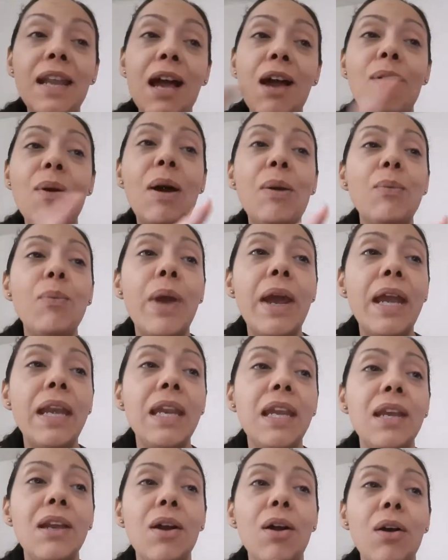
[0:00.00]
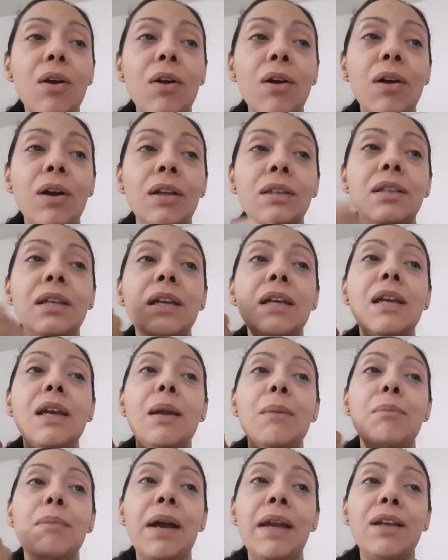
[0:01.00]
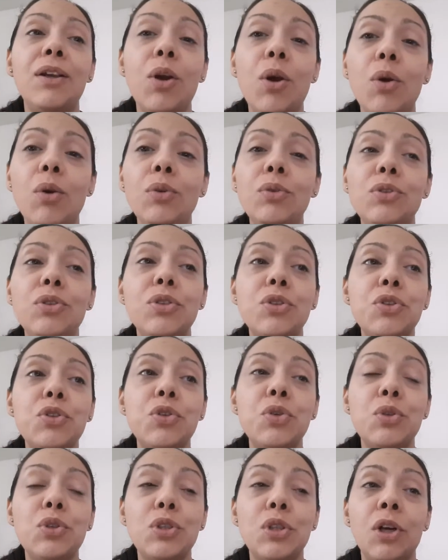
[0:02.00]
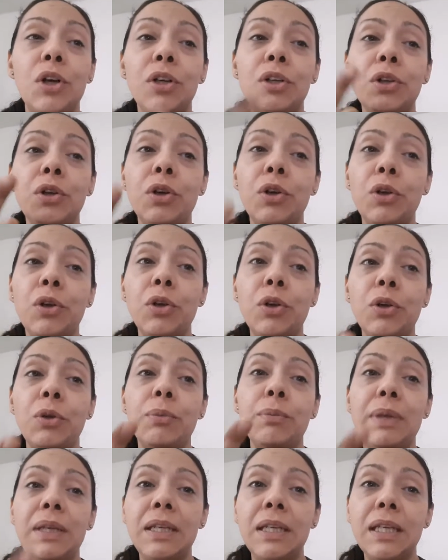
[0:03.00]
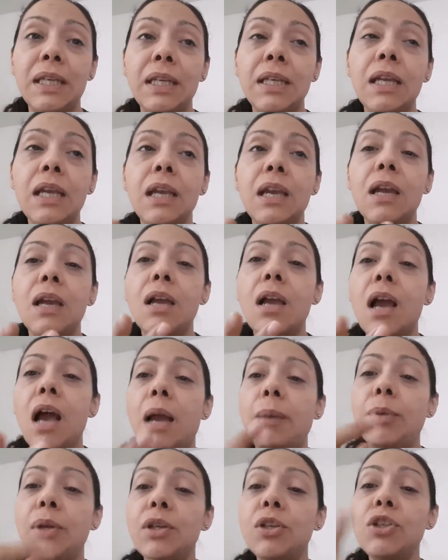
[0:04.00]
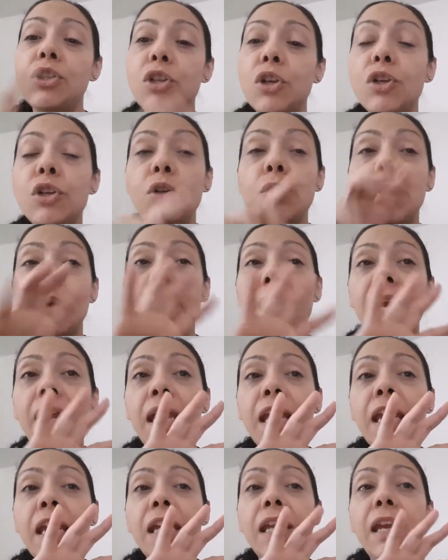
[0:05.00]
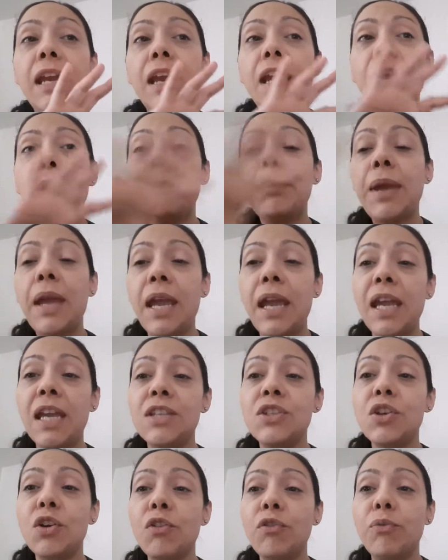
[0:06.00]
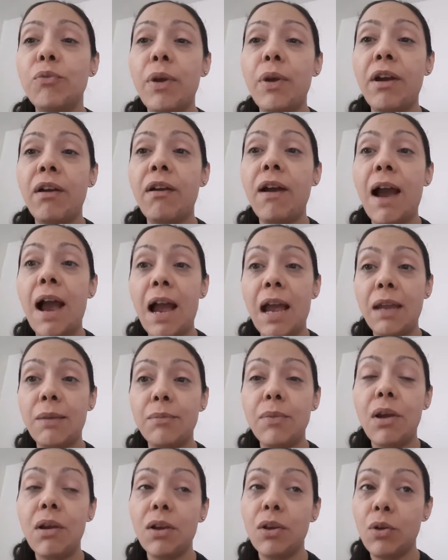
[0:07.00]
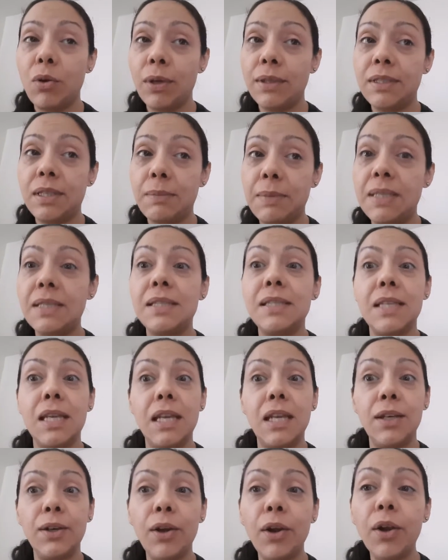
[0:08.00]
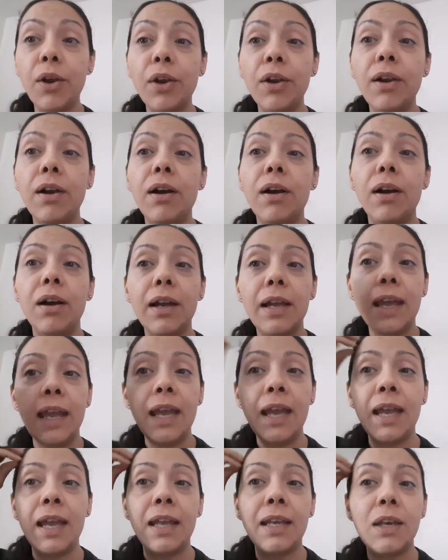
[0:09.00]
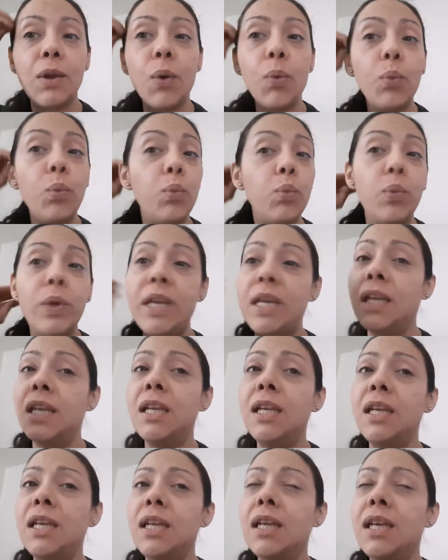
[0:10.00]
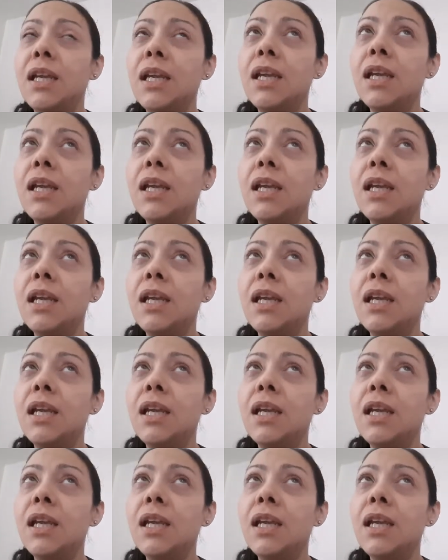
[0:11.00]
now I'm waiting on my coach to start her meeting. I'm going to show you a page of where I'm going to be seeing her, and we